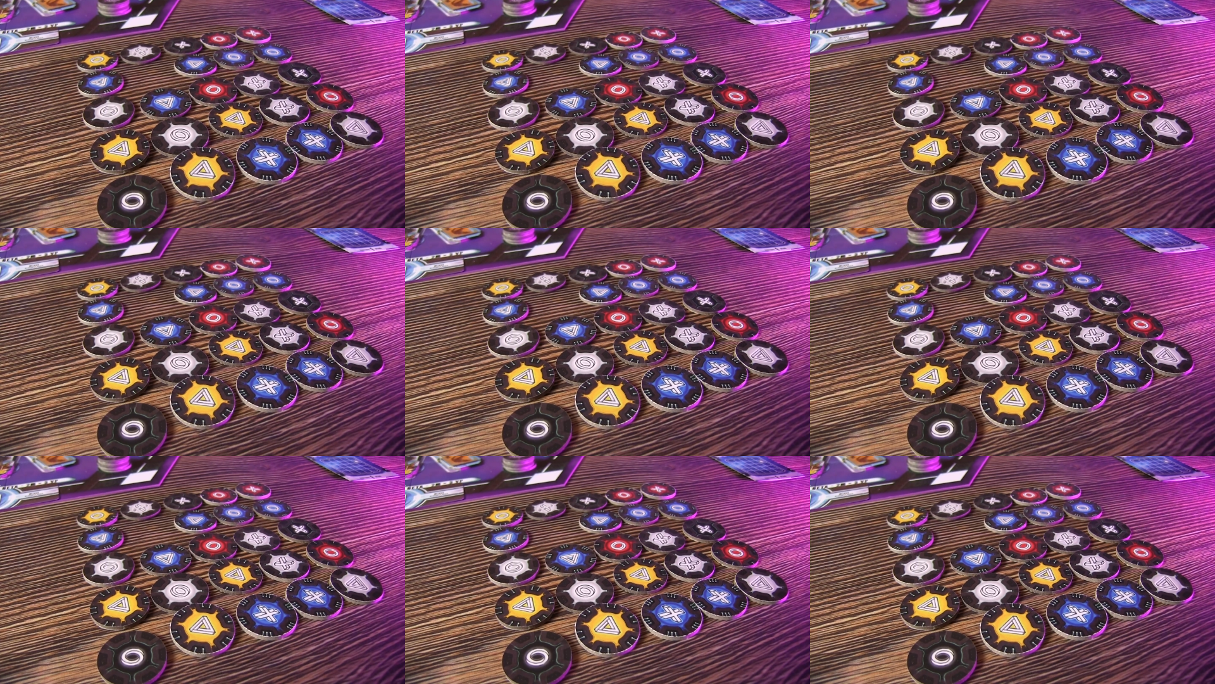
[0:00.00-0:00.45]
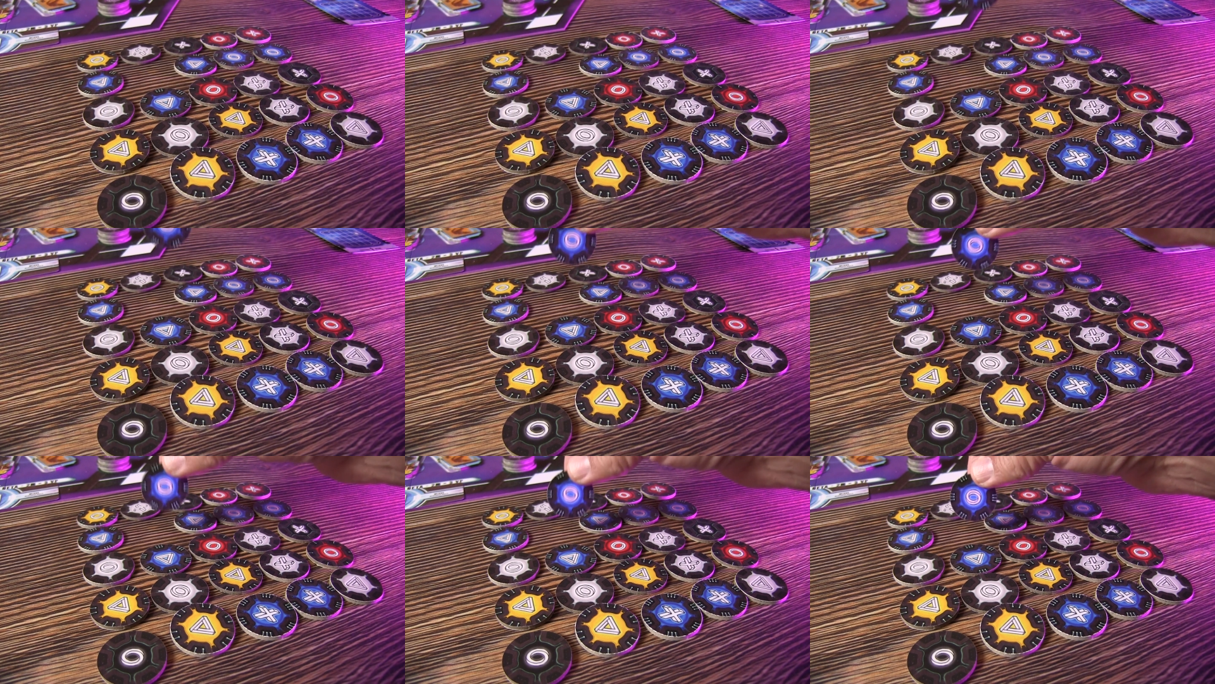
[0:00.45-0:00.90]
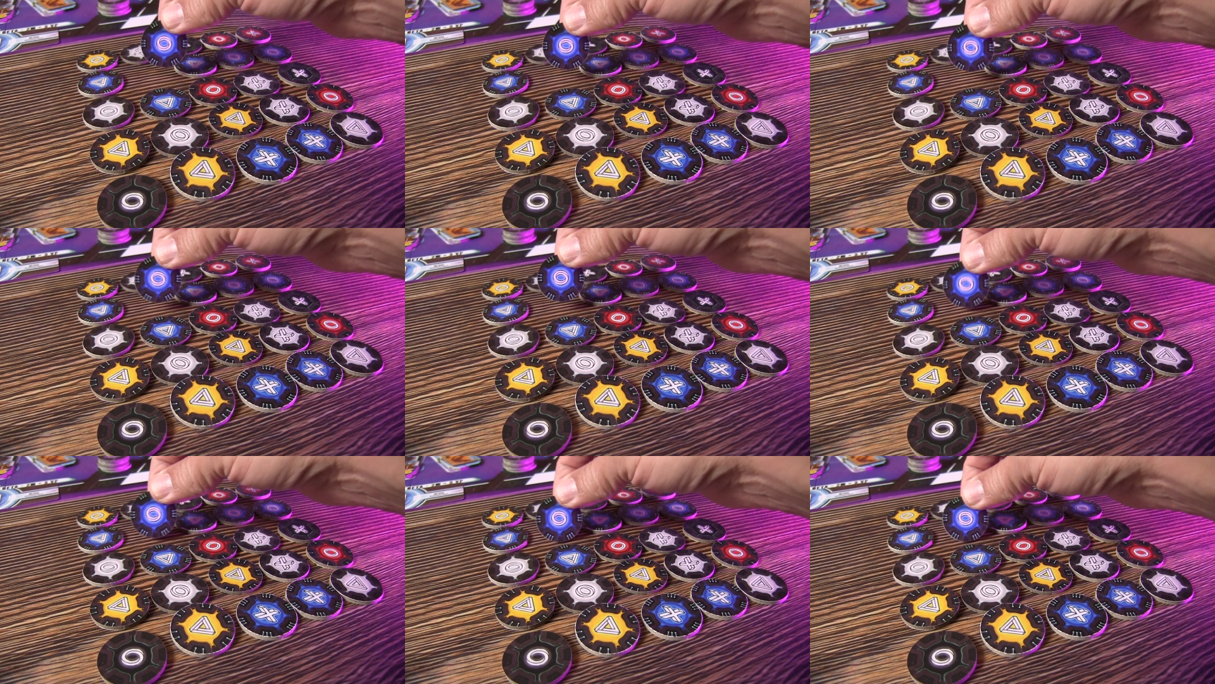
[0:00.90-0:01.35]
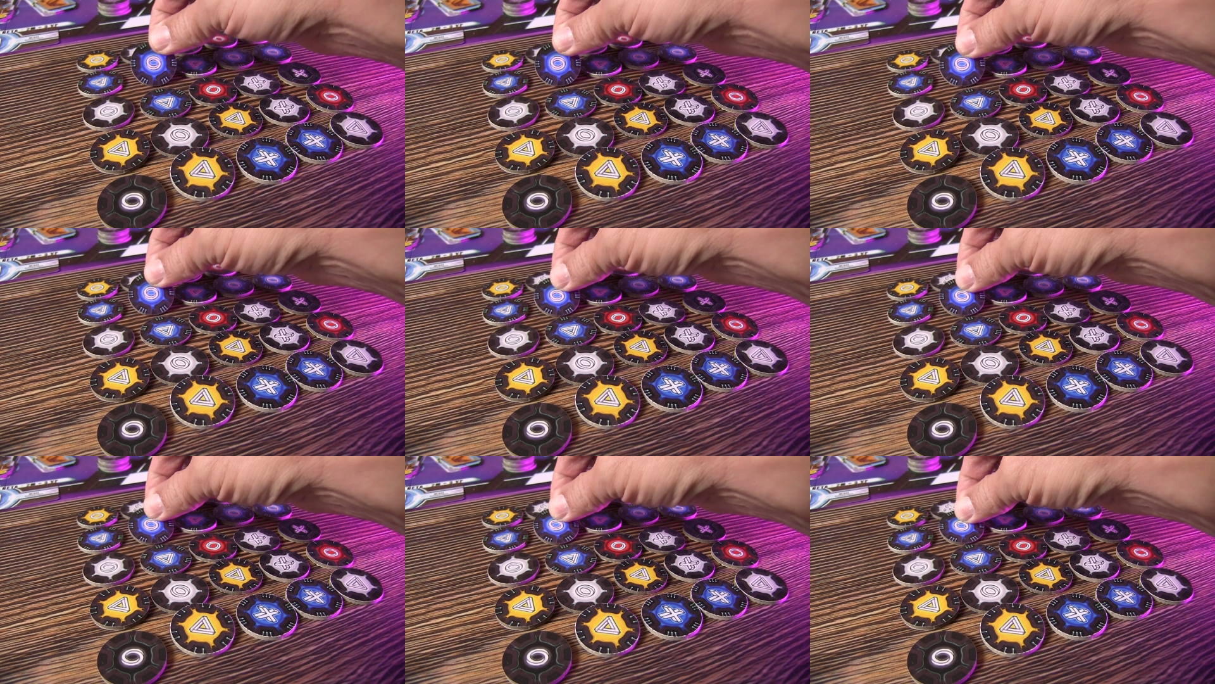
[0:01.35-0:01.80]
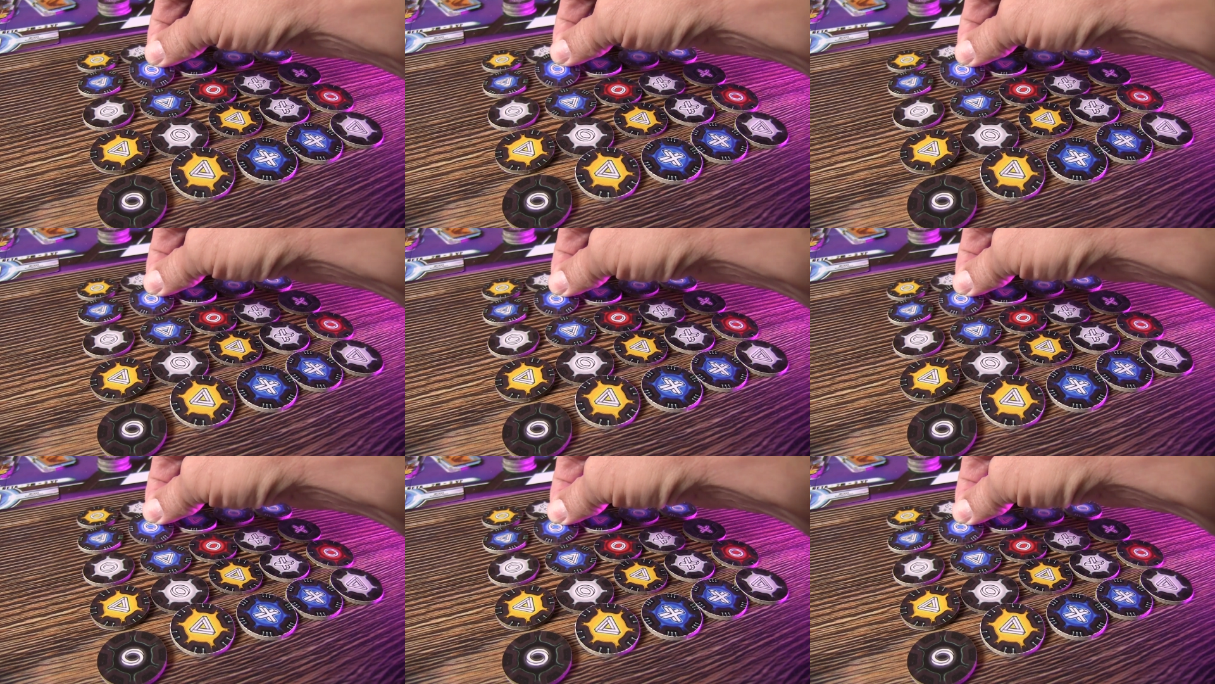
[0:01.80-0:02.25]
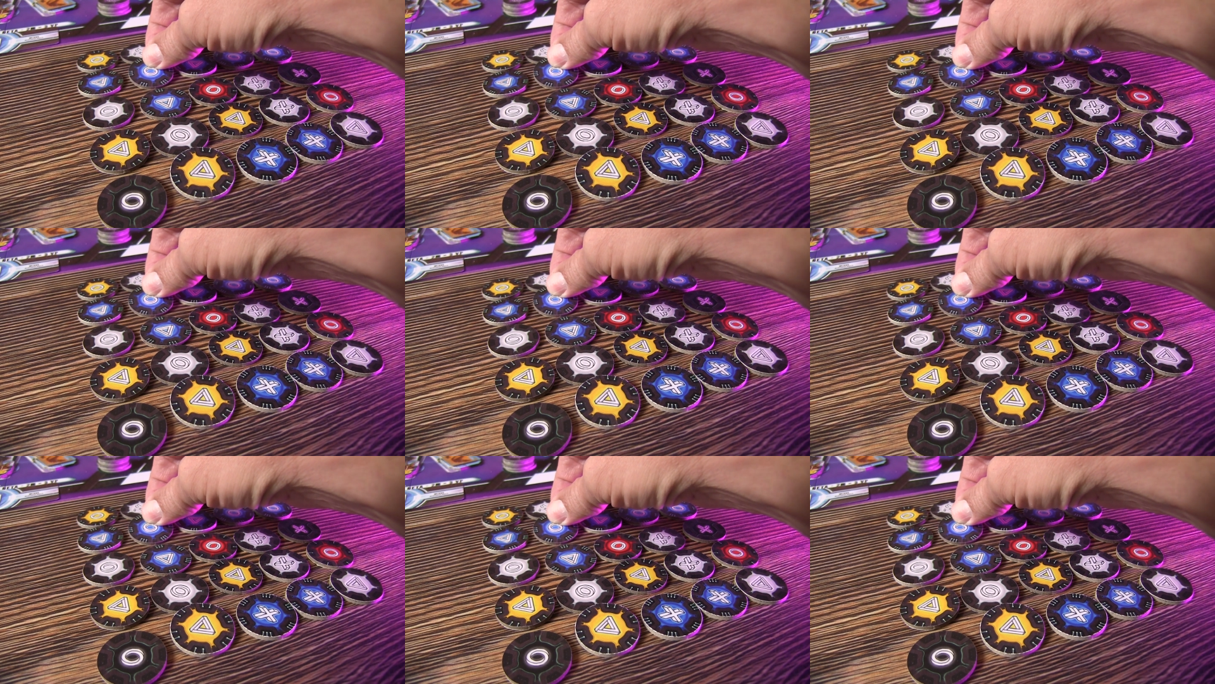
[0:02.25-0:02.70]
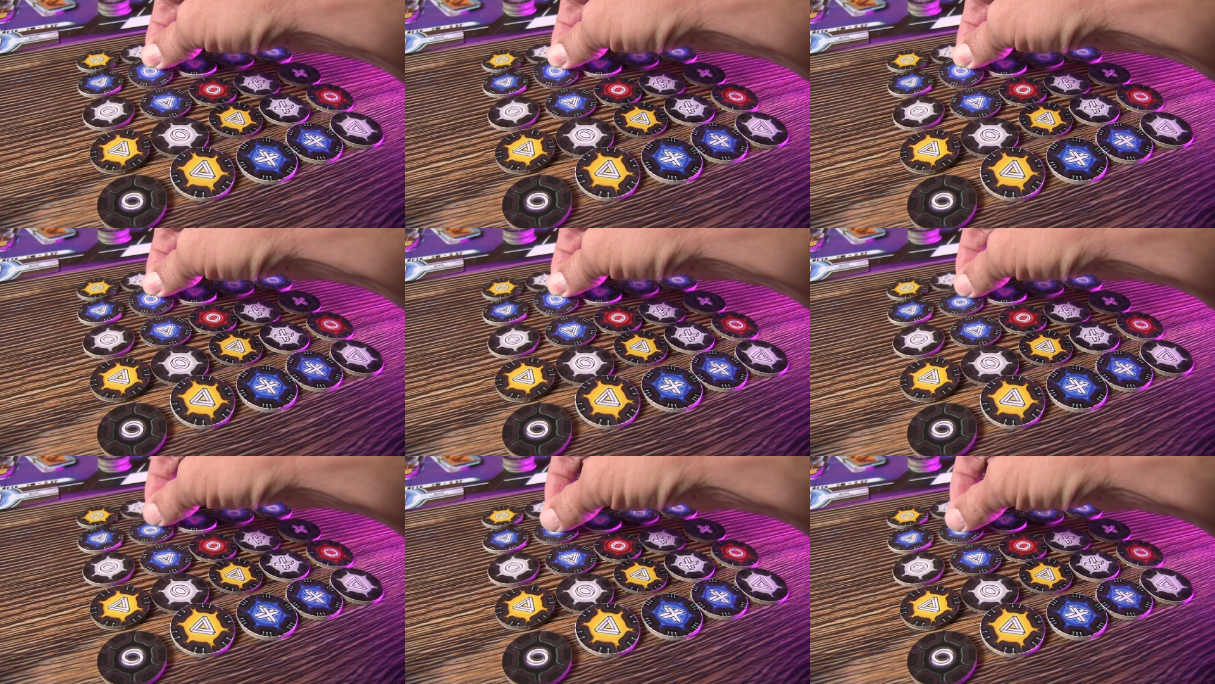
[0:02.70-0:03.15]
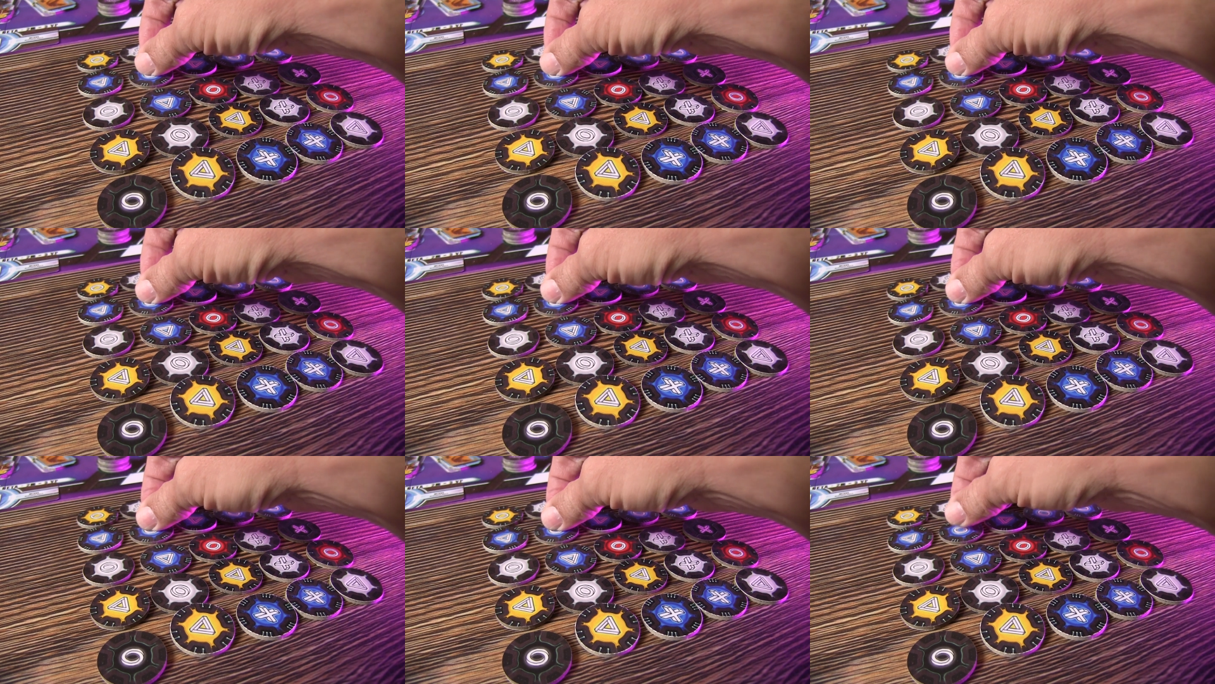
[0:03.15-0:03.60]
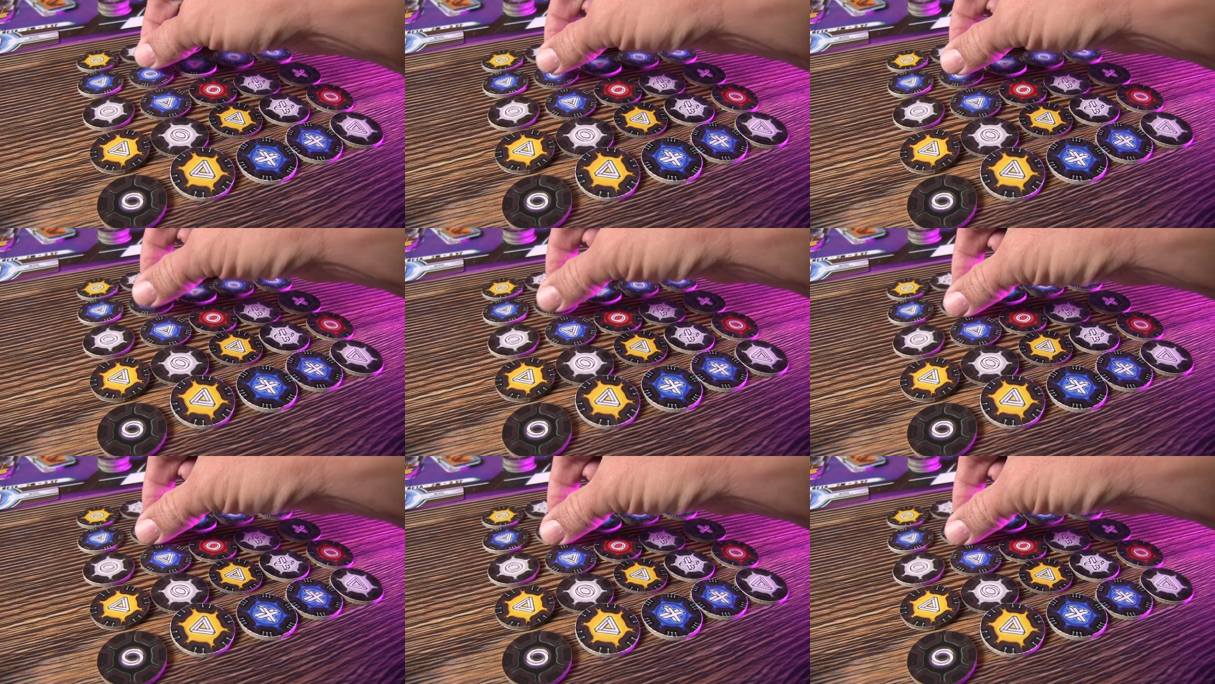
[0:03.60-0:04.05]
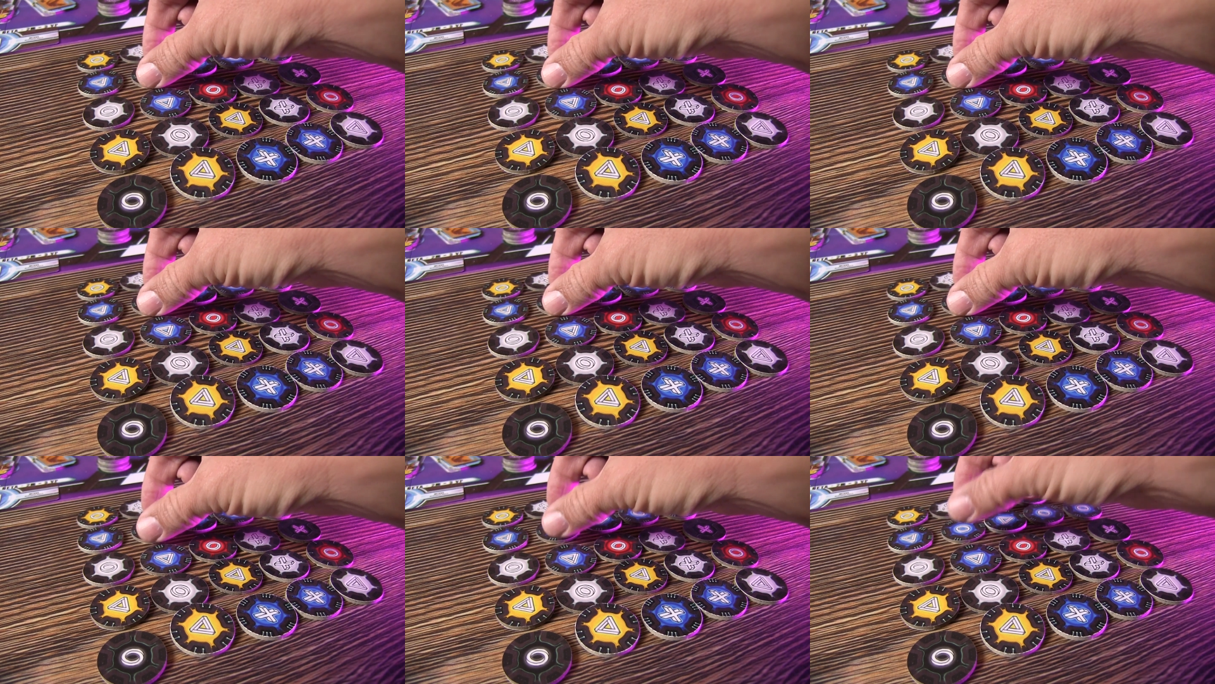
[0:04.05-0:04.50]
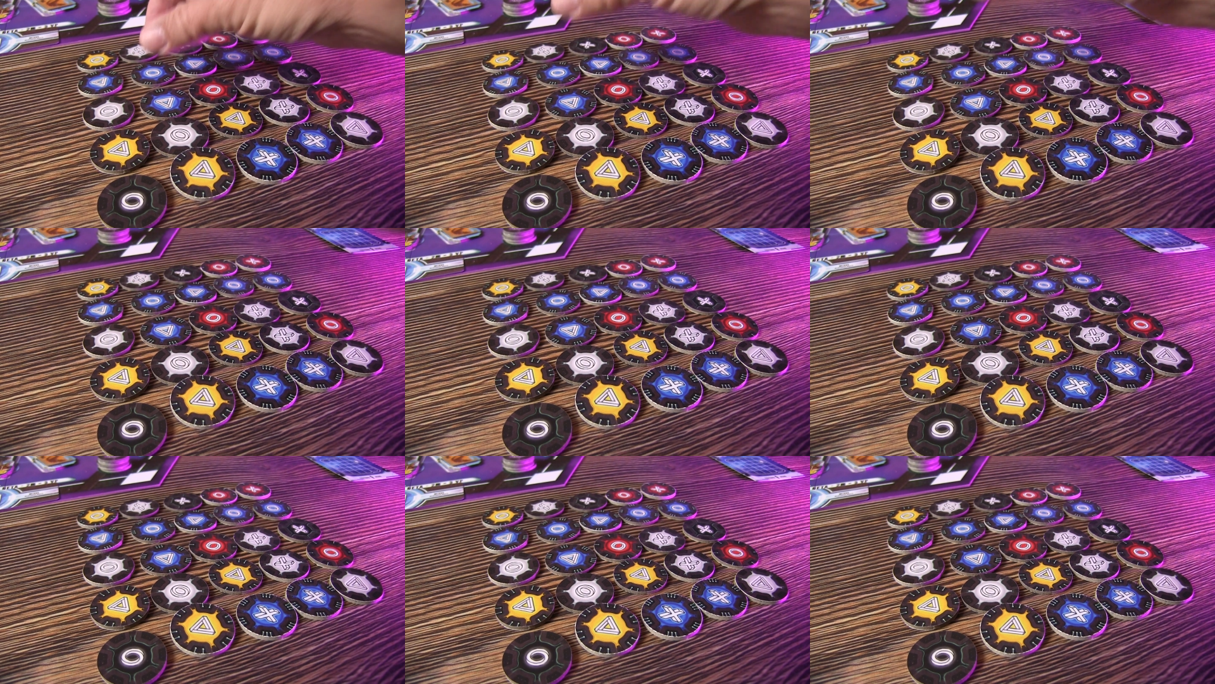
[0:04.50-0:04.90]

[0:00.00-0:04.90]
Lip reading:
No face is visible, so there are no lips to read.